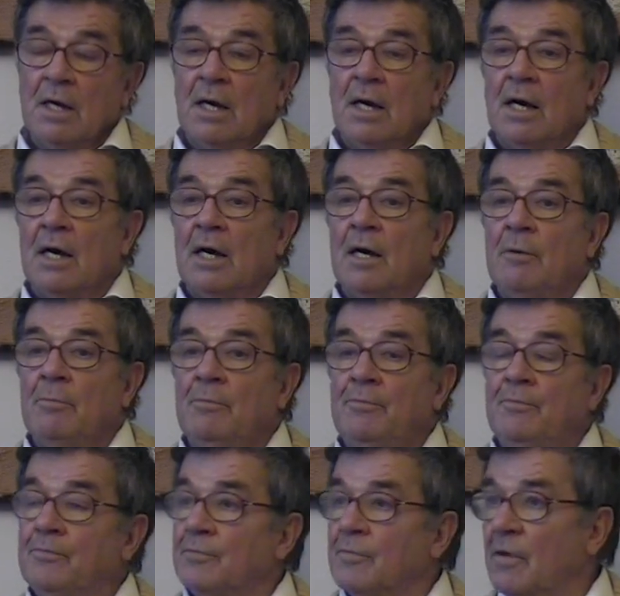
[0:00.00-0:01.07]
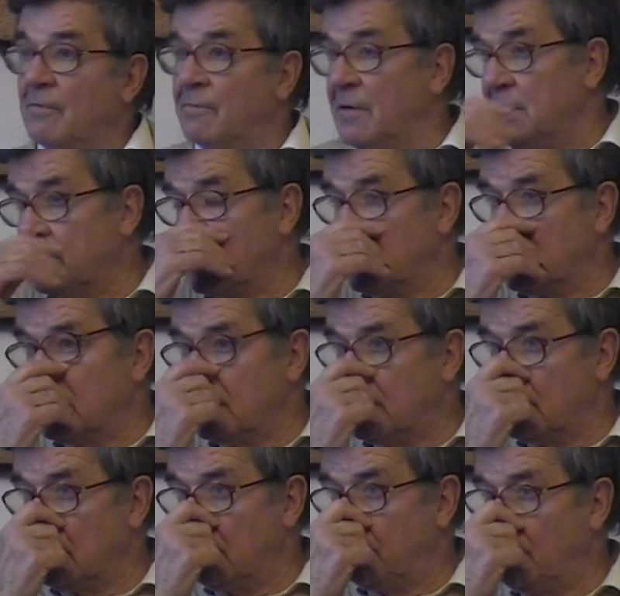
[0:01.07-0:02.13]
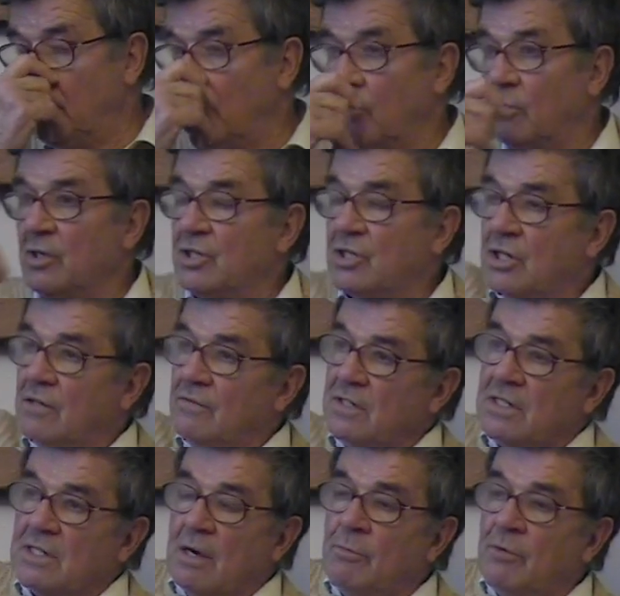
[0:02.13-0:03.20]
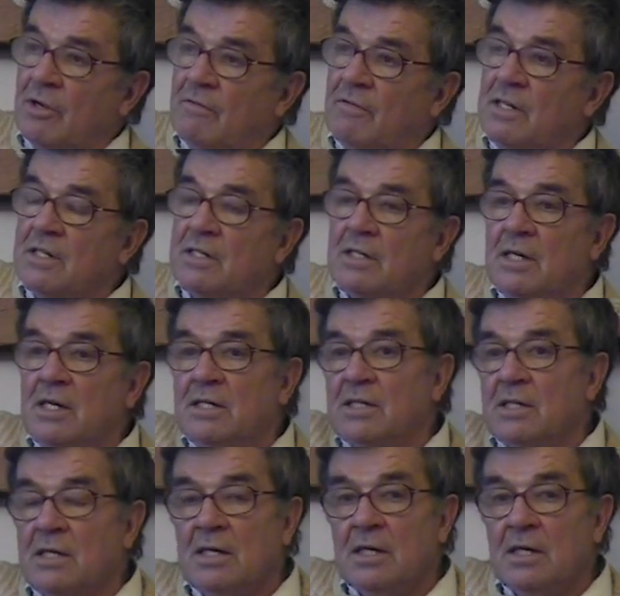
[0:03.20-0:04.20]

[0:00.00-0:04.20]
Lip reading: For instance, the book, which gives a summary of it, is at